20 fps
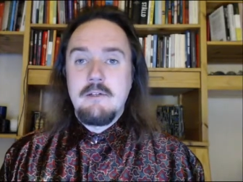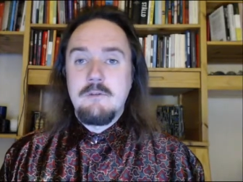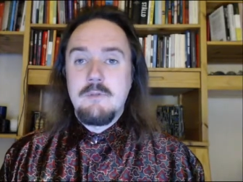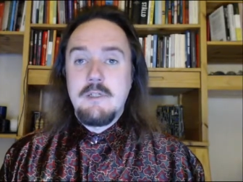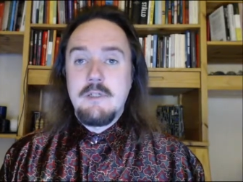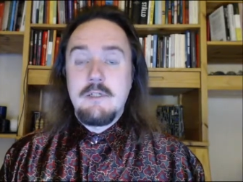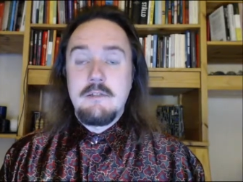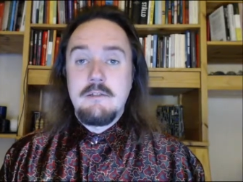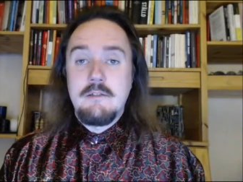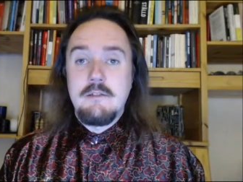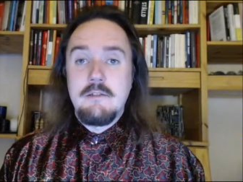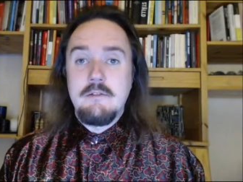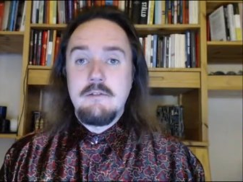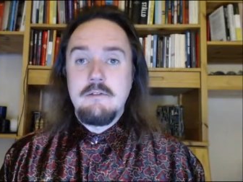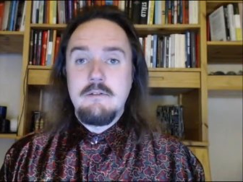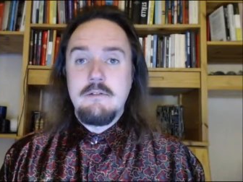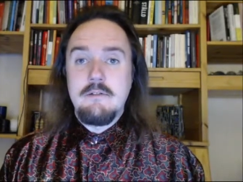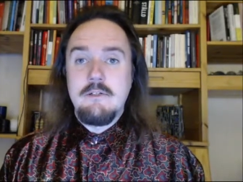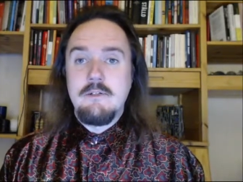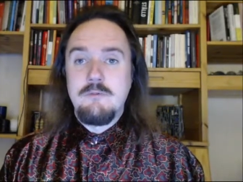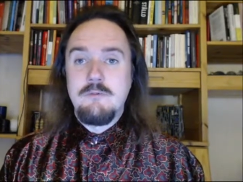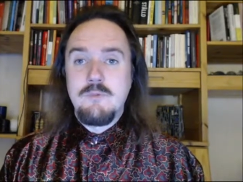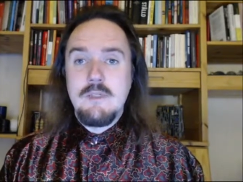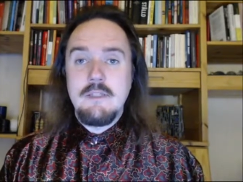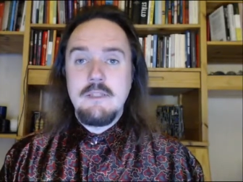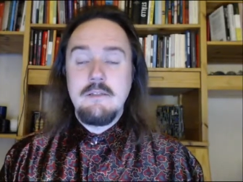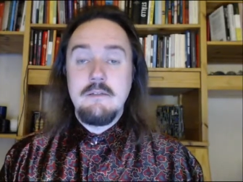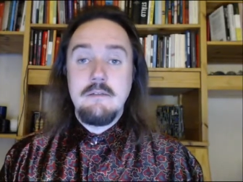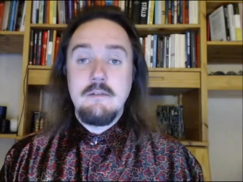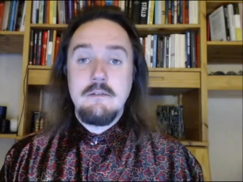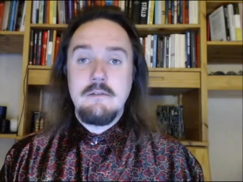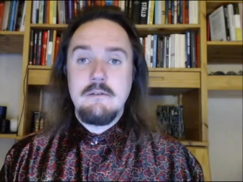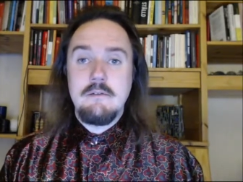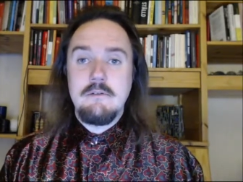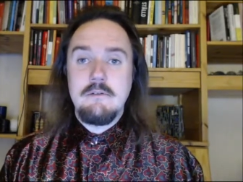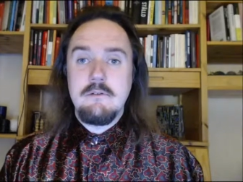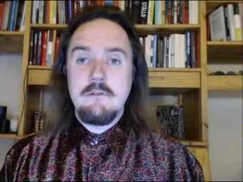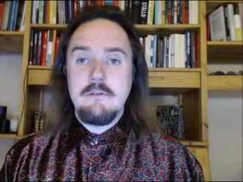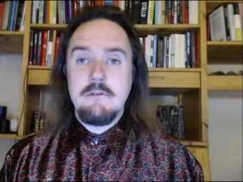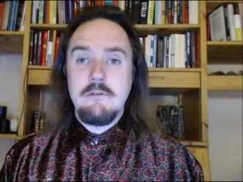where one
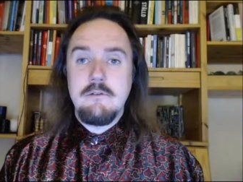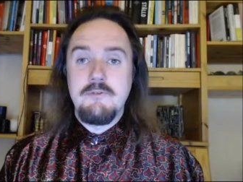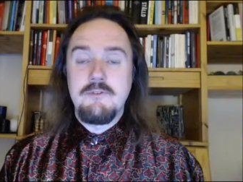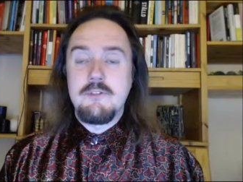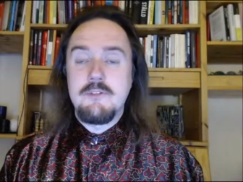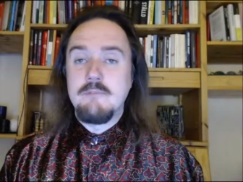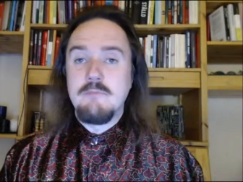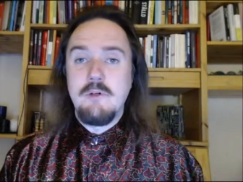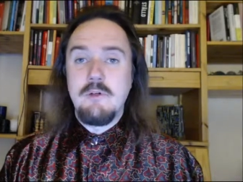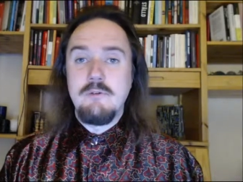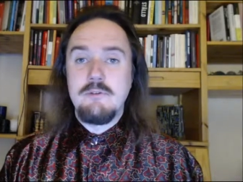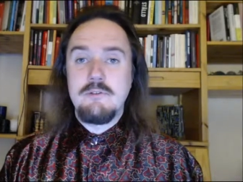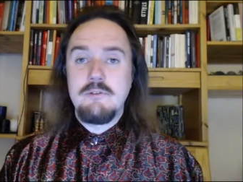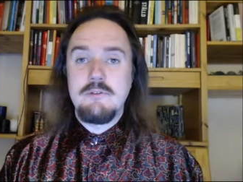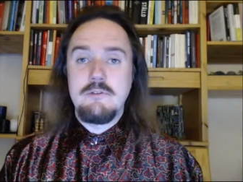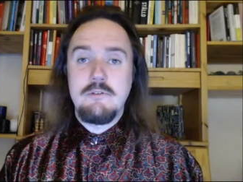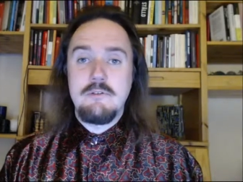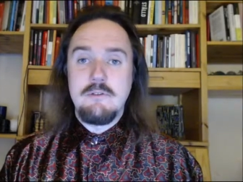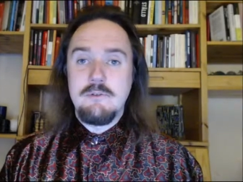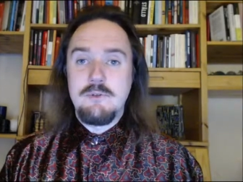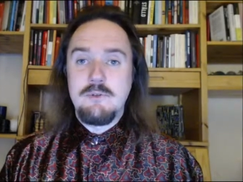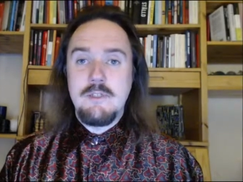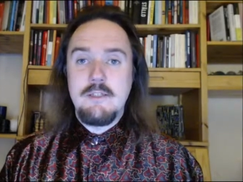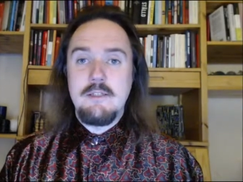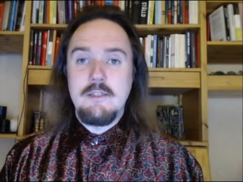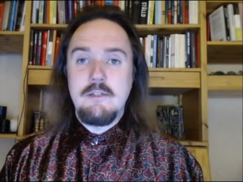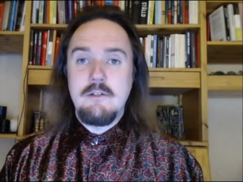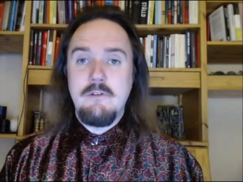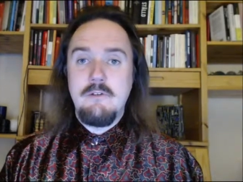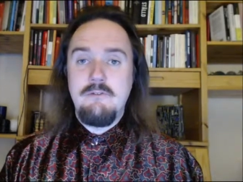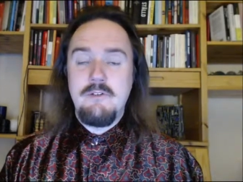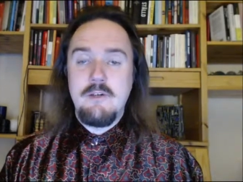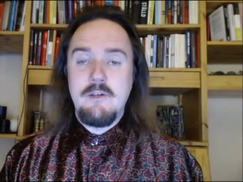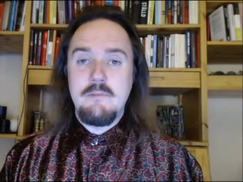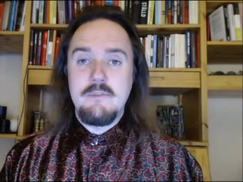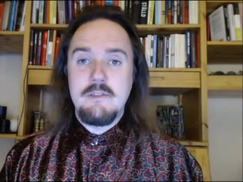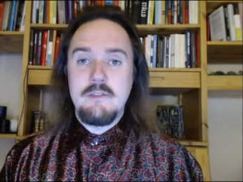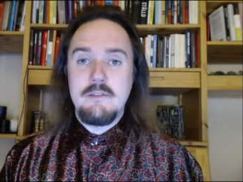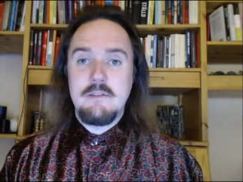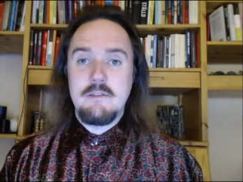of the most radical
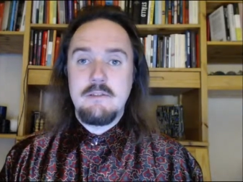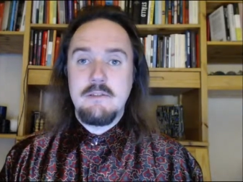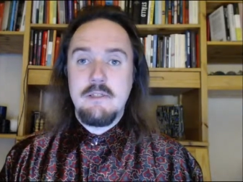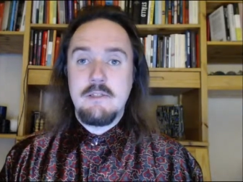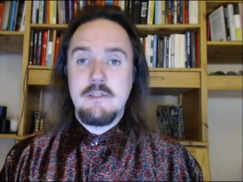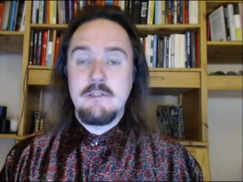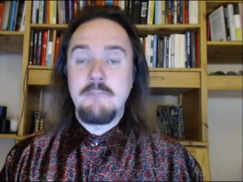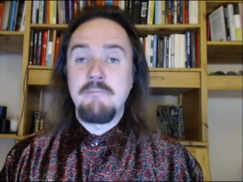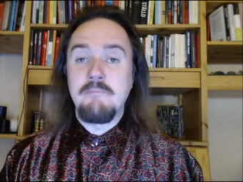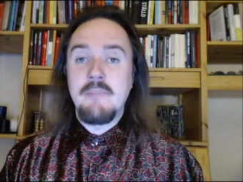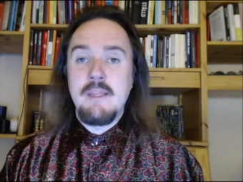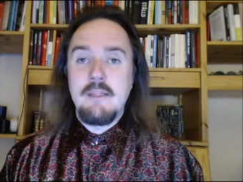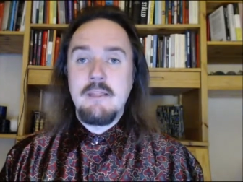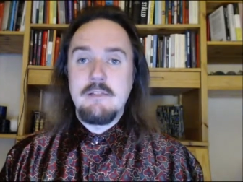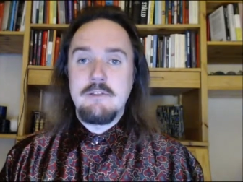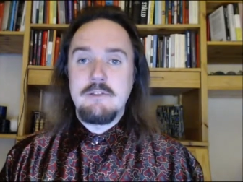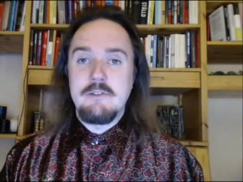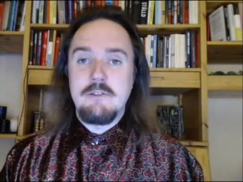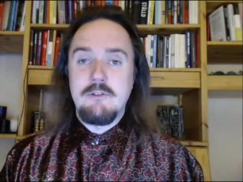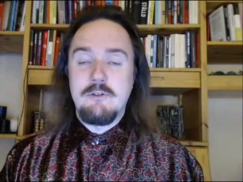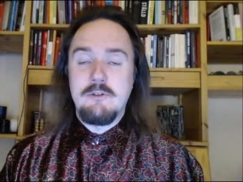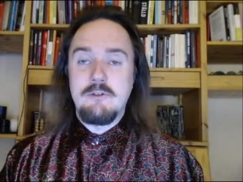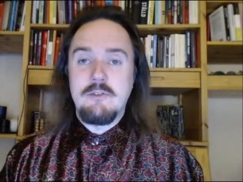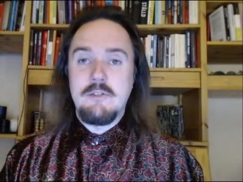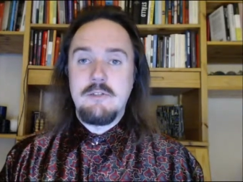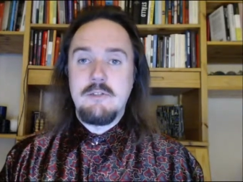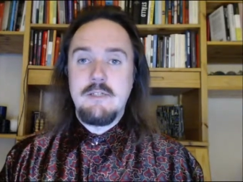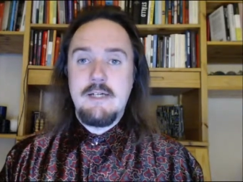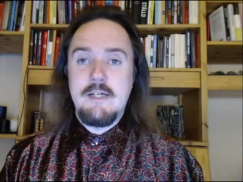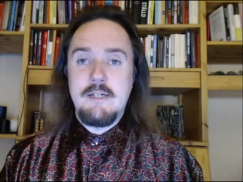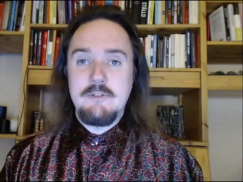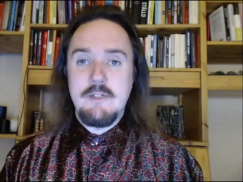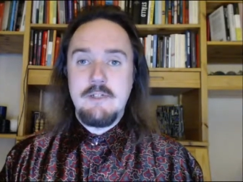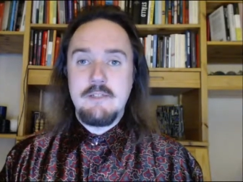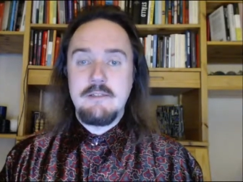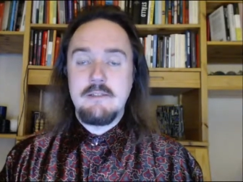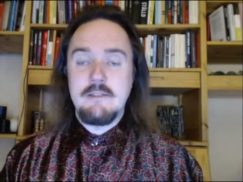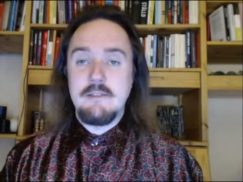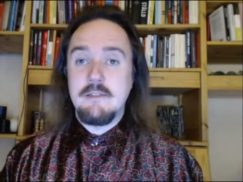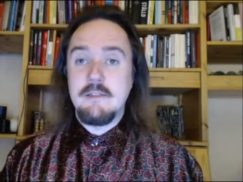feminists there started
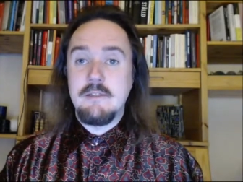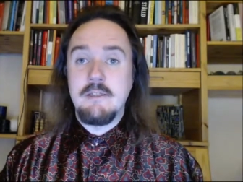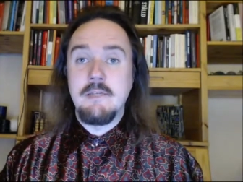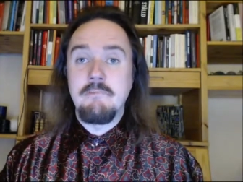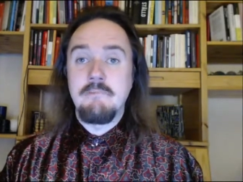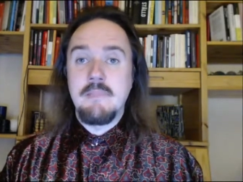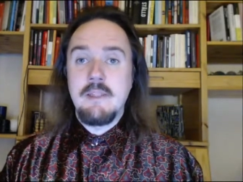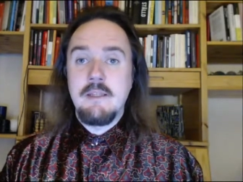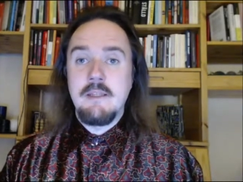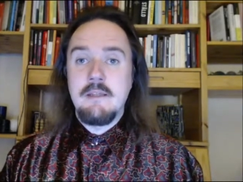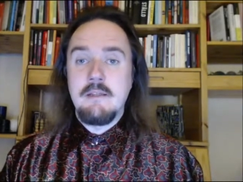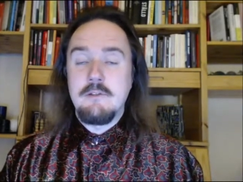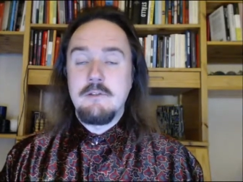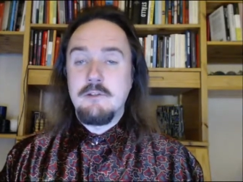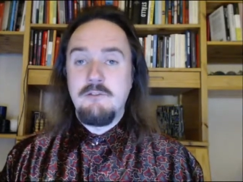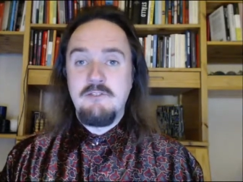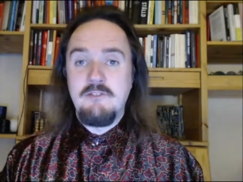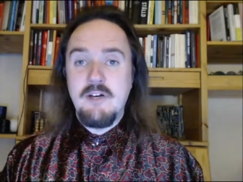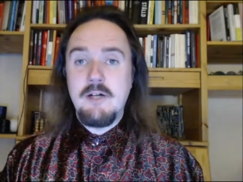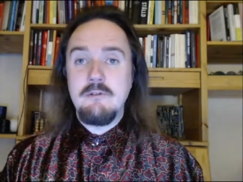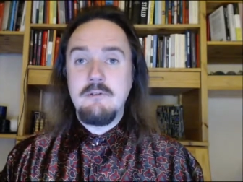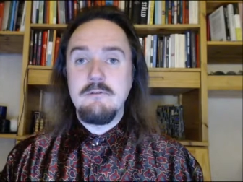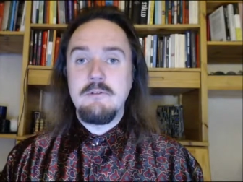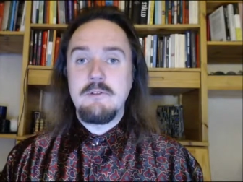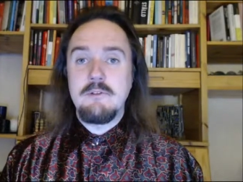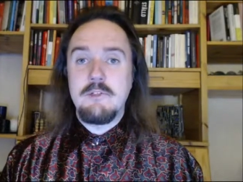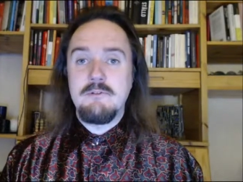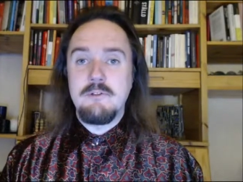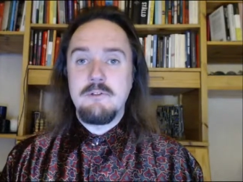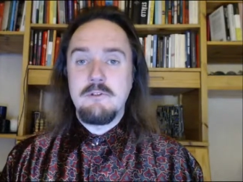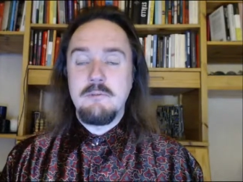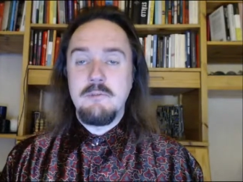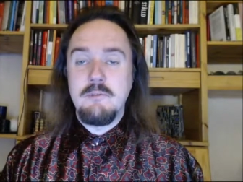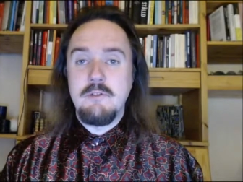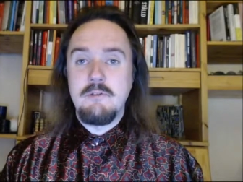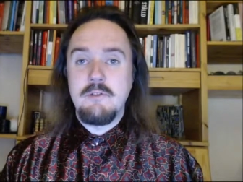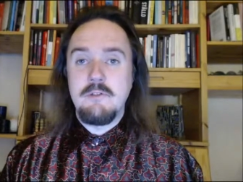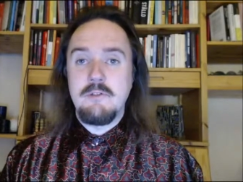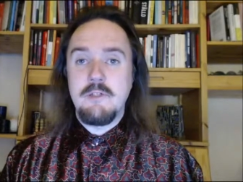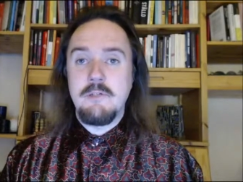harassing the founder of the
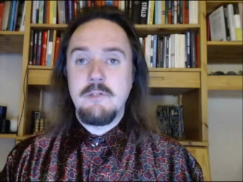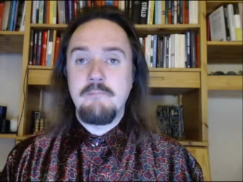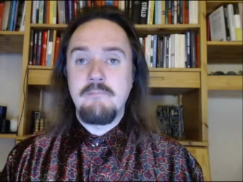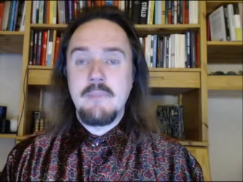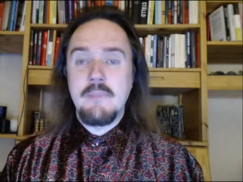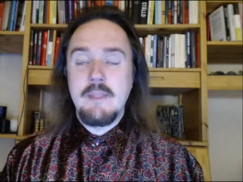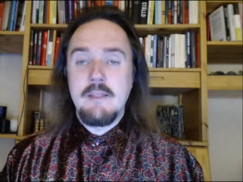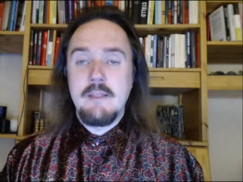community